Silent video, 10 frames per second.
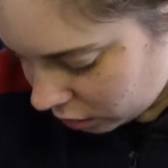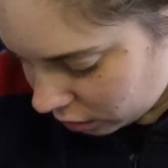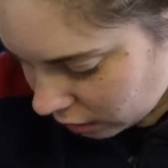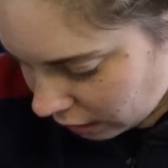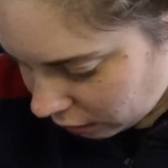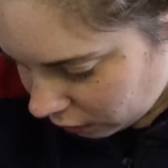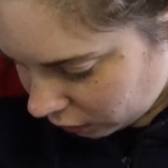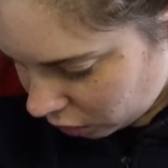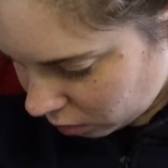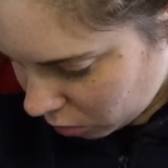still have a
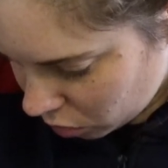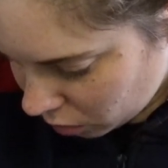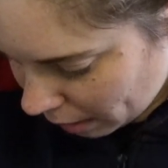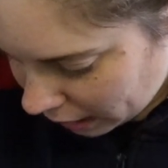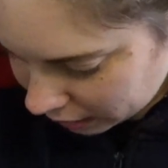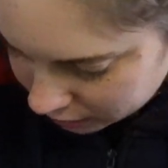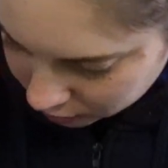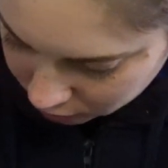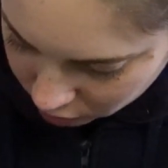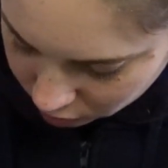few more packets
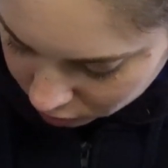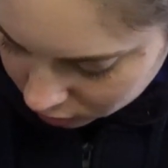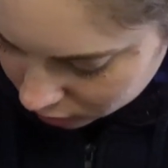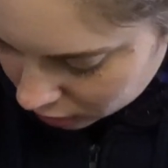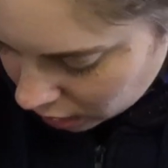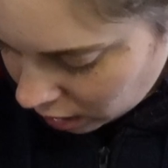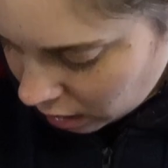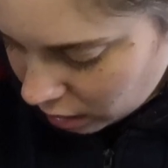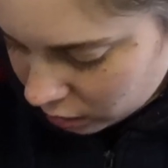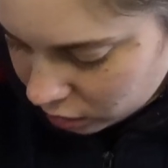of those
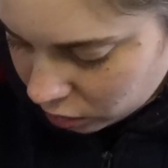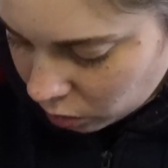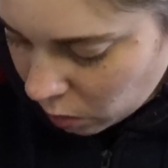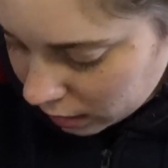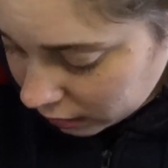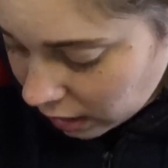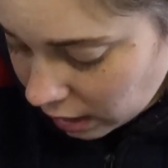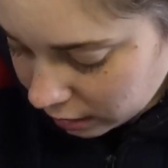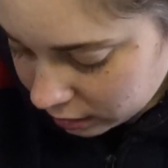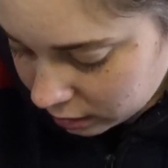to do one
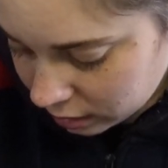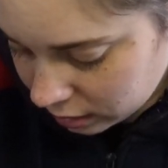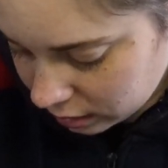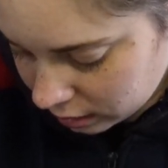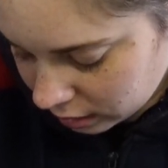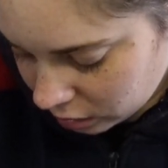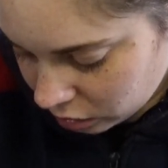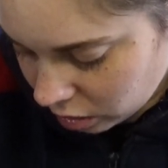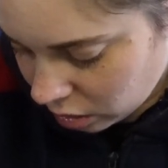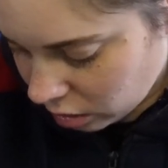last
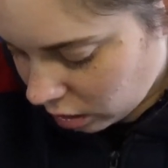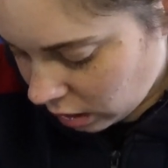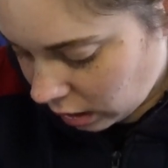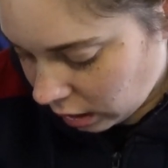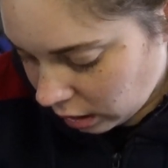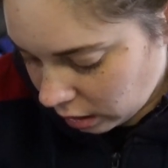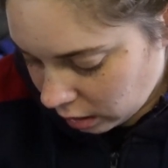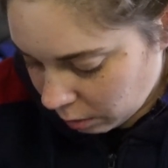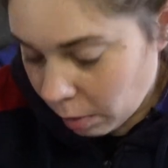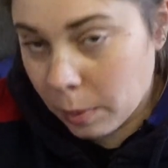succession
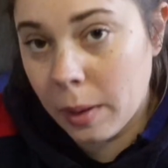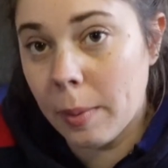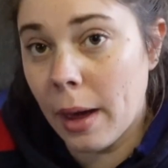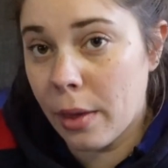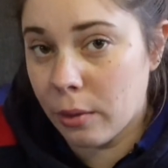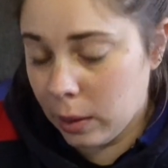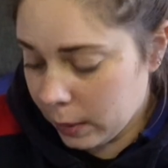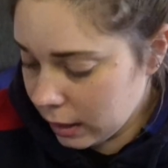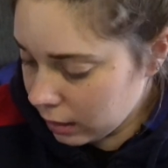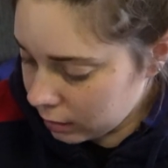in probably about 3
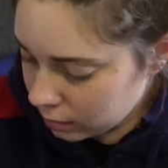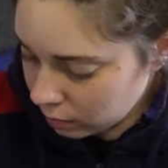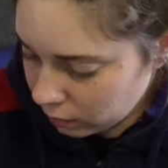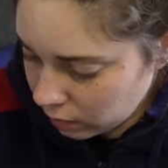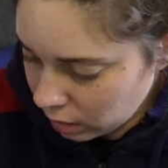weeks of